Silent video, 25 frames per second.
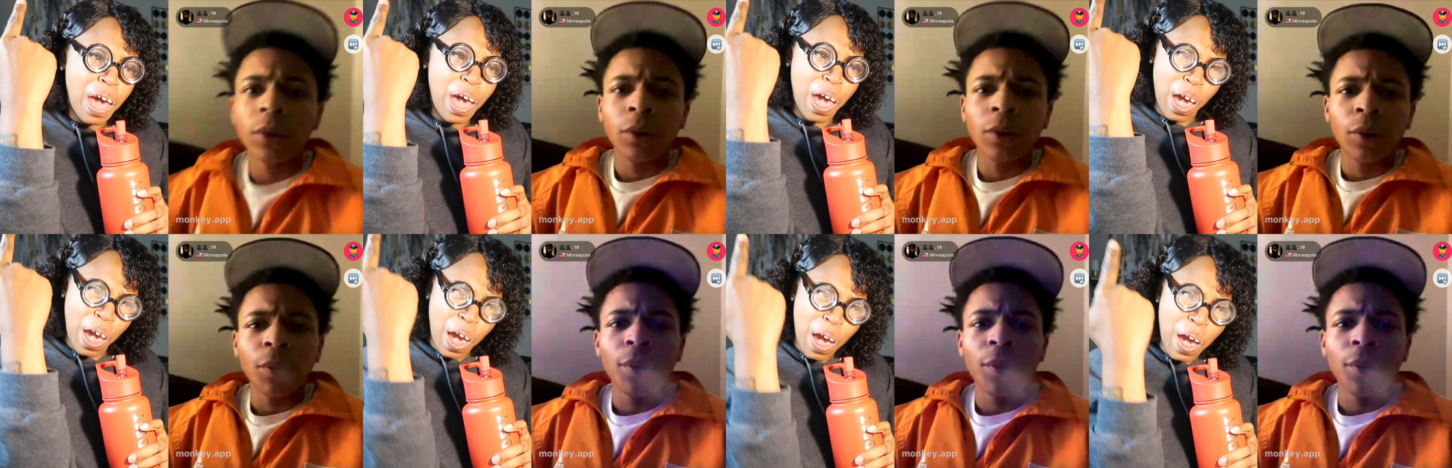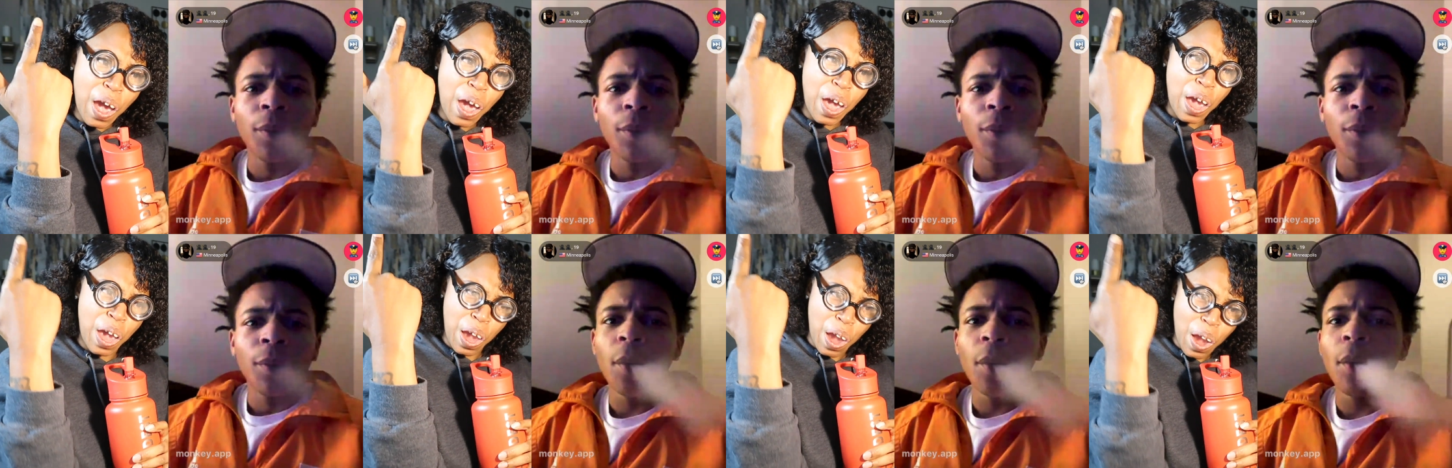
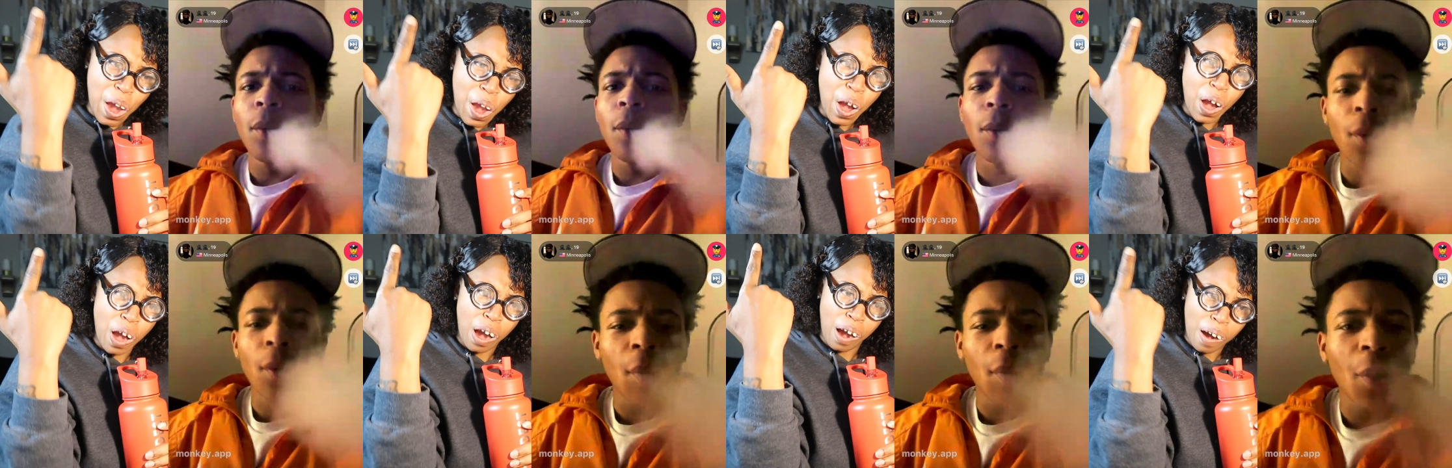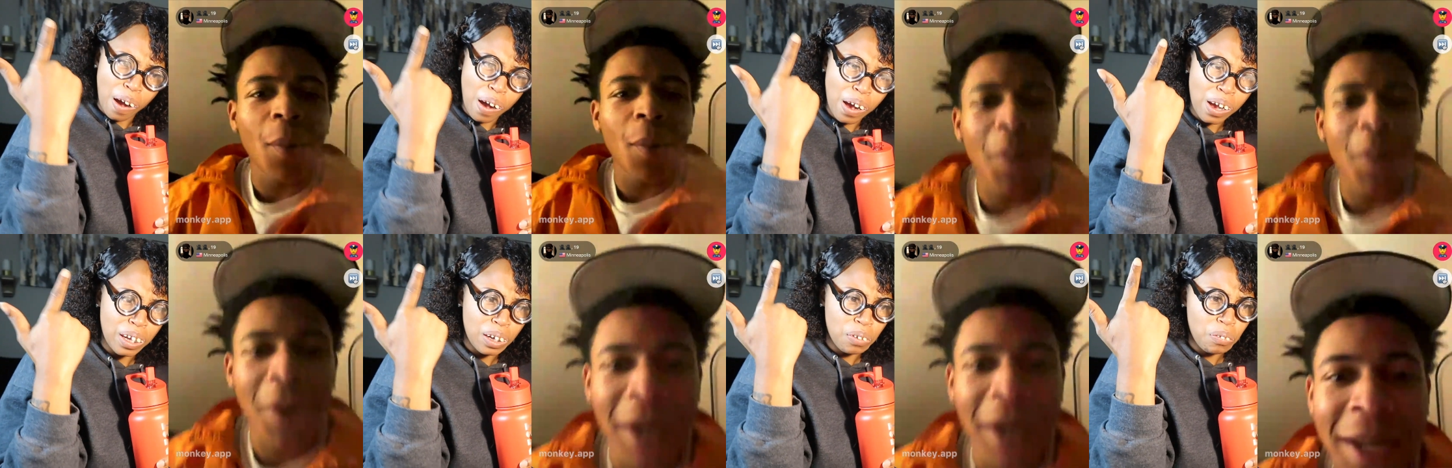Speaker 1: Hey,
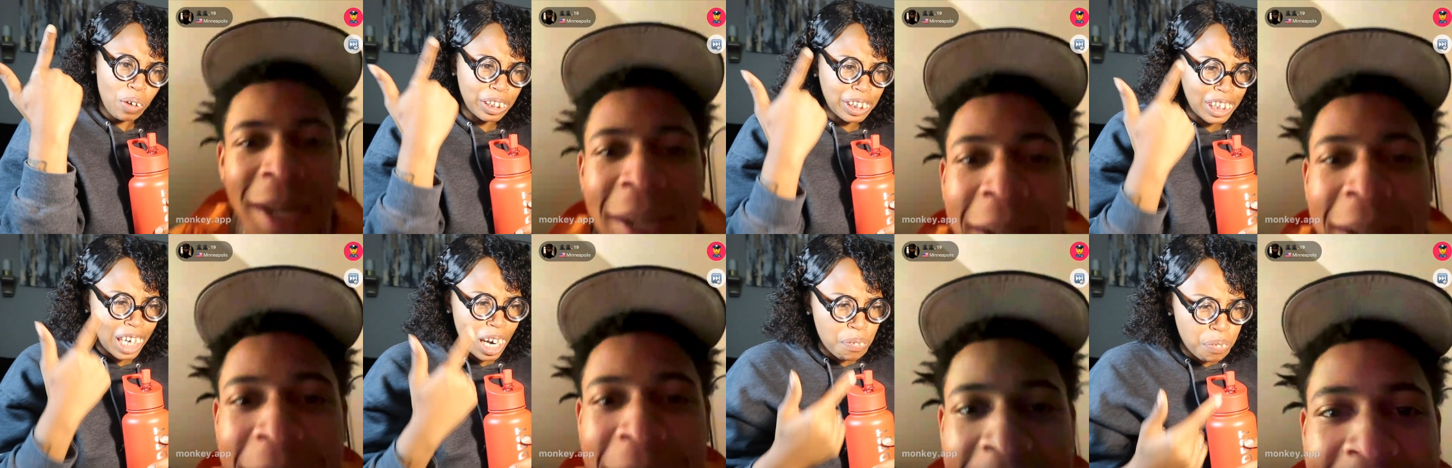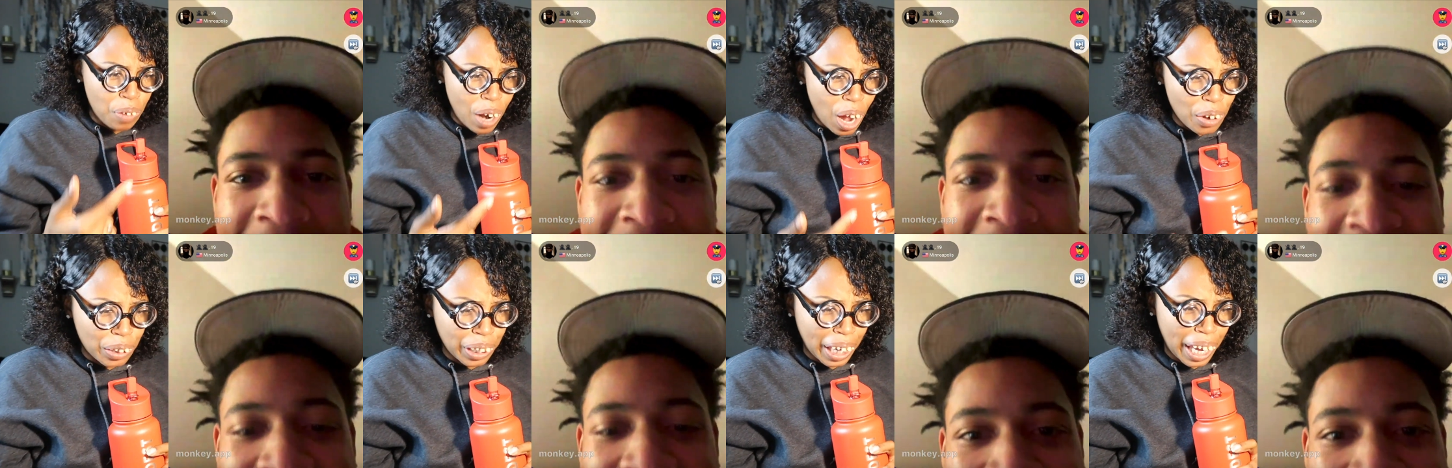what your
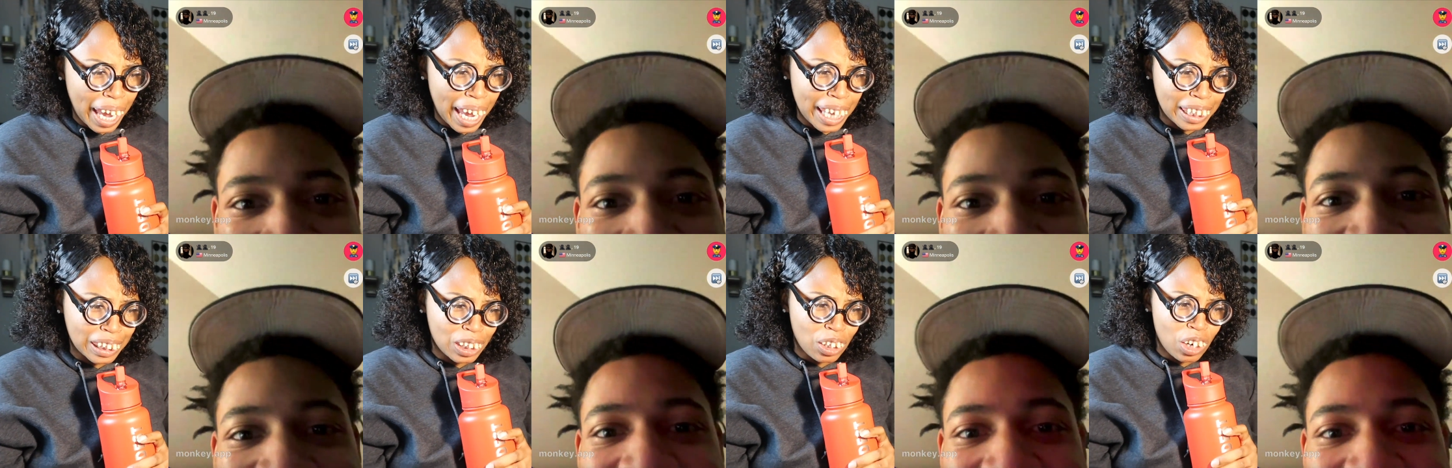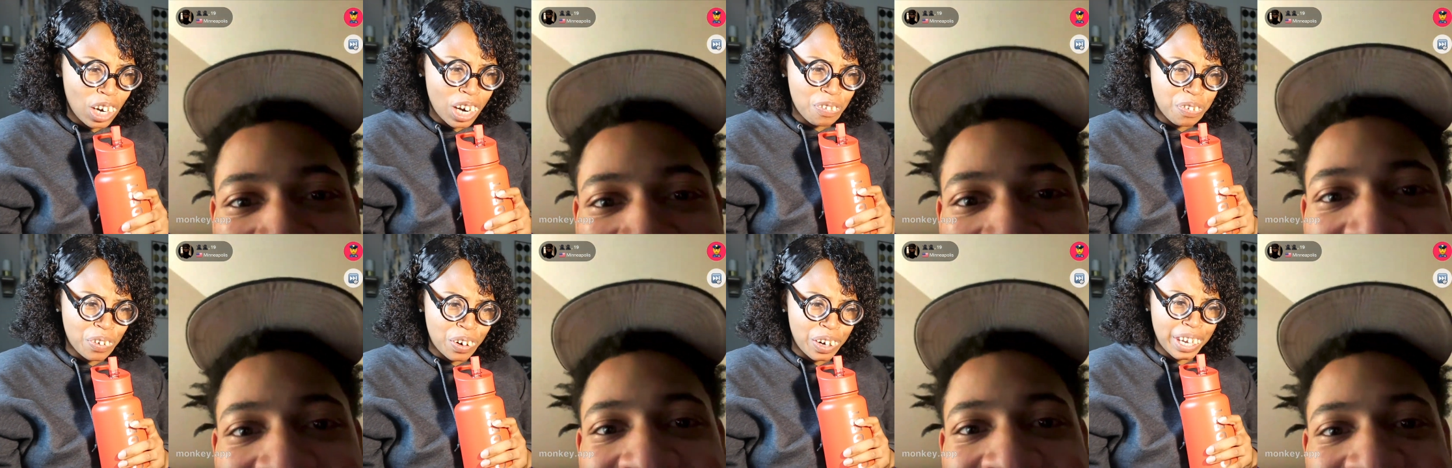broke ass
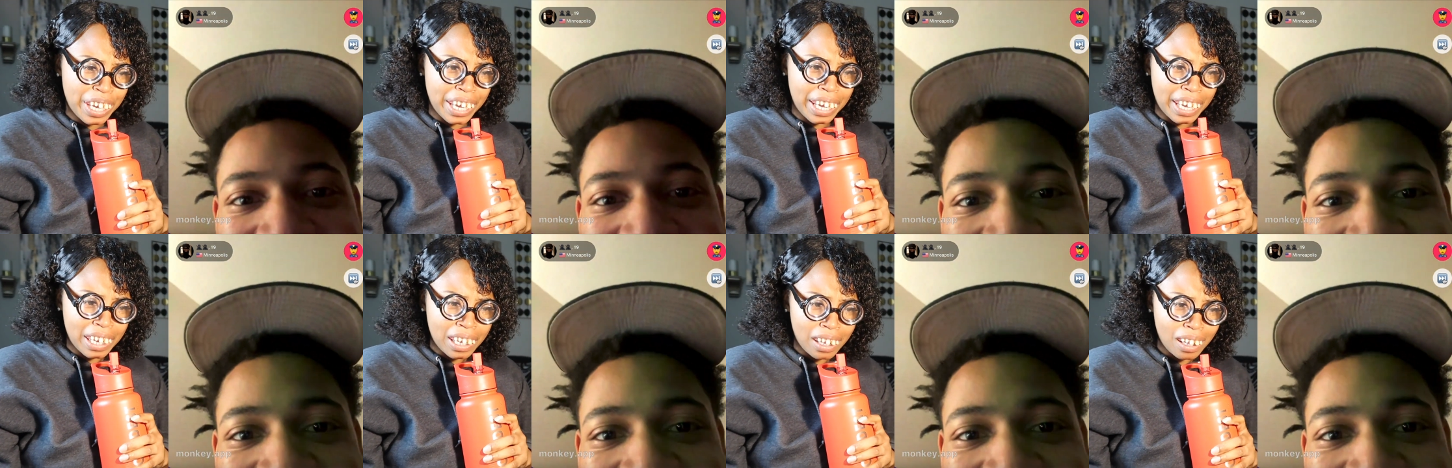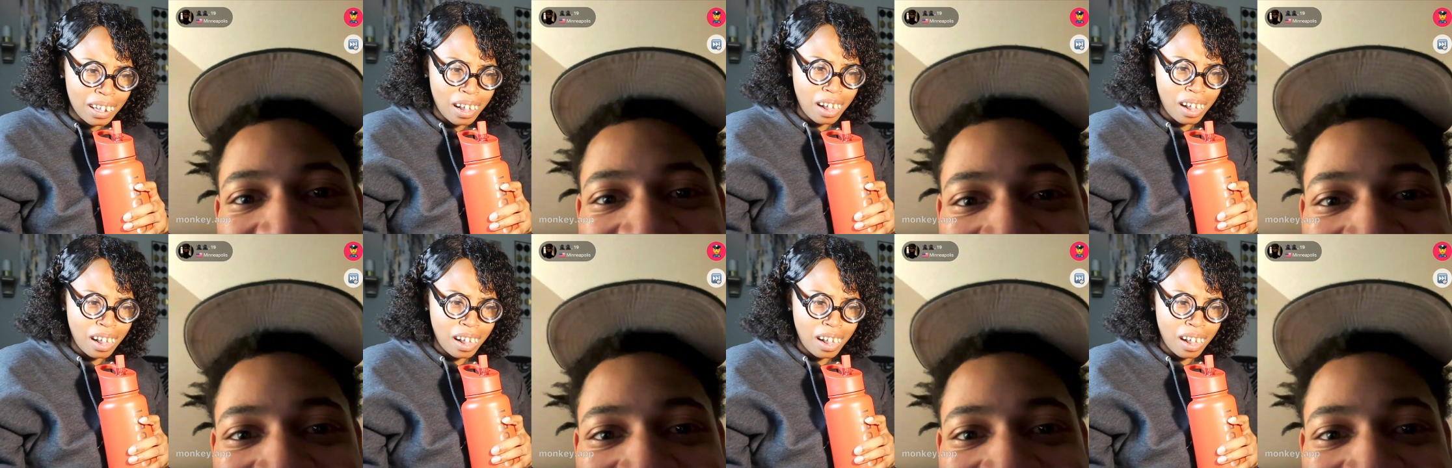doing, friend?